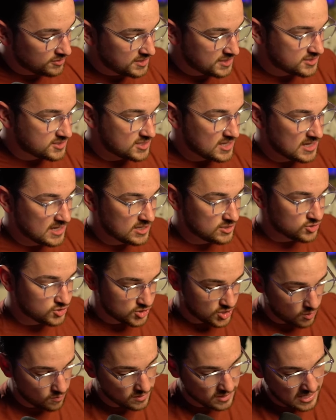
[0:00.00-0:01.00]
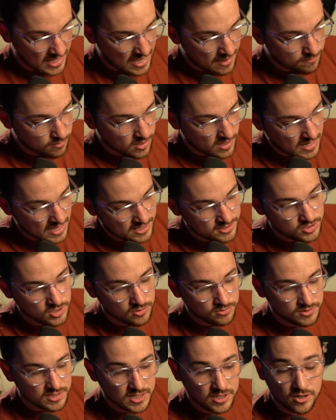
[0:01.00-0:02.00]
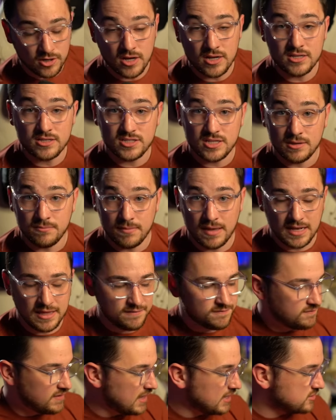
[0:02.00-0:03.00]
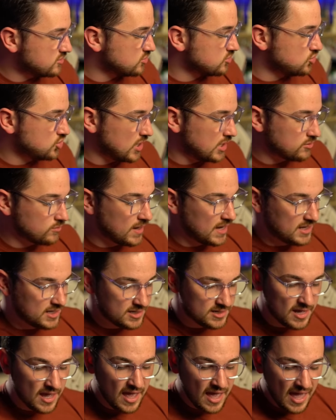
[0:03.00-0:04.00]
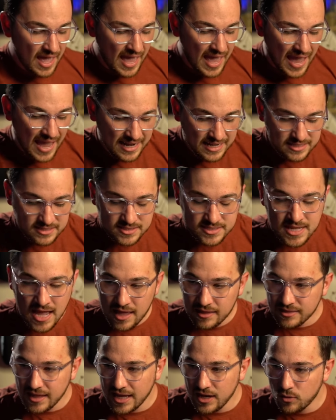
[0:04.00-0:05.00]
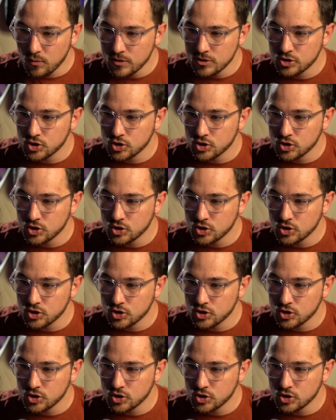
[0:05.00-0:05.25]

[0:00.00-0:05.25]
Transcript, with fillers: This thing is so elaborate. I don't think you're going to see many fakes generated. And it's not like we're